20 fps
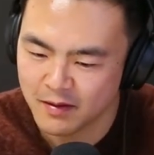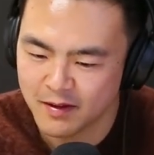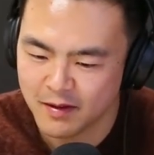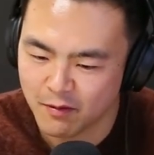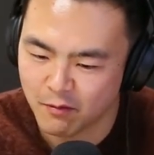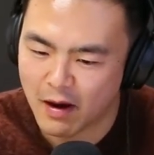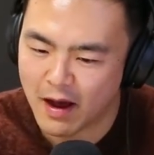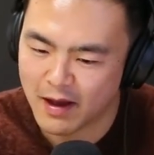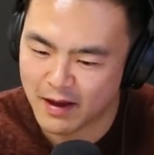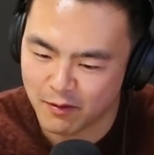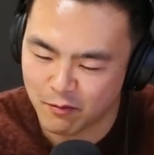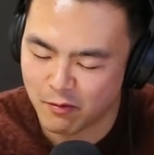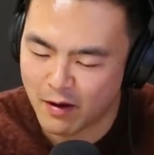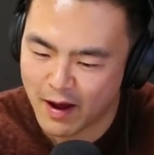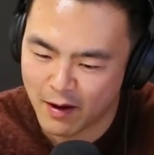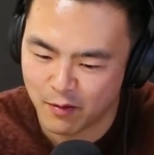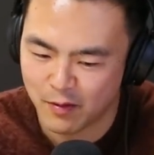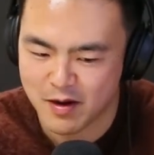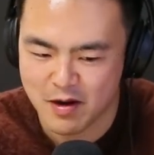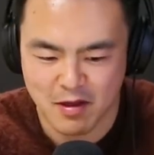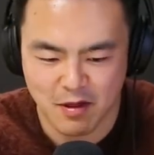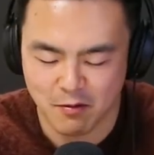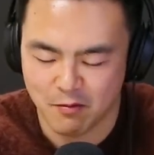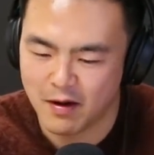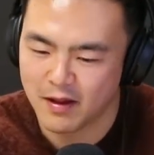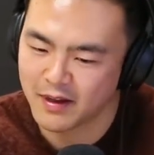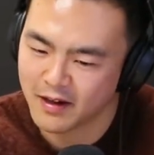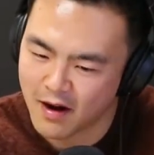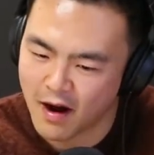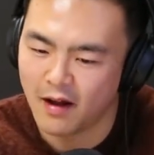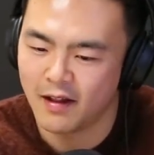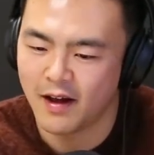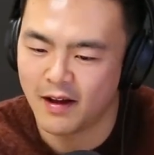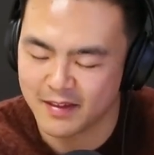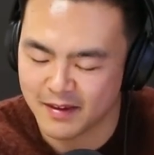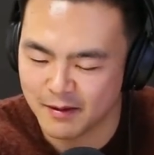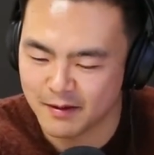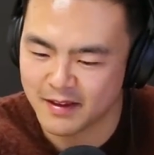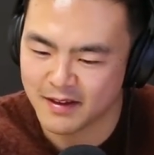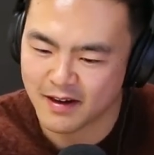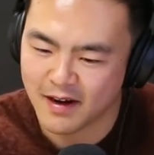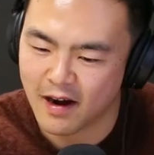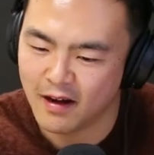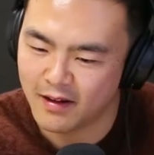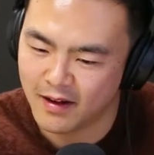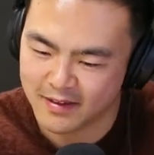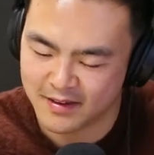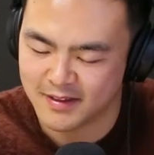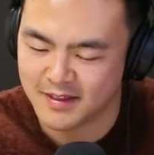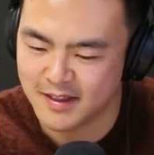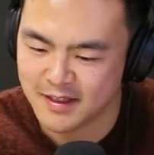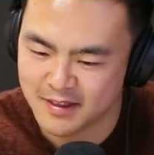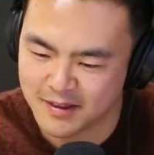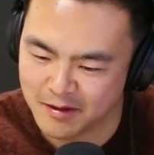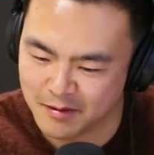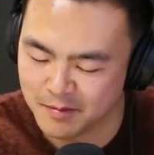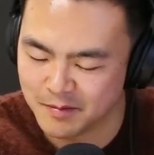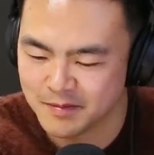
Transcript: Why were you the one to call out the system?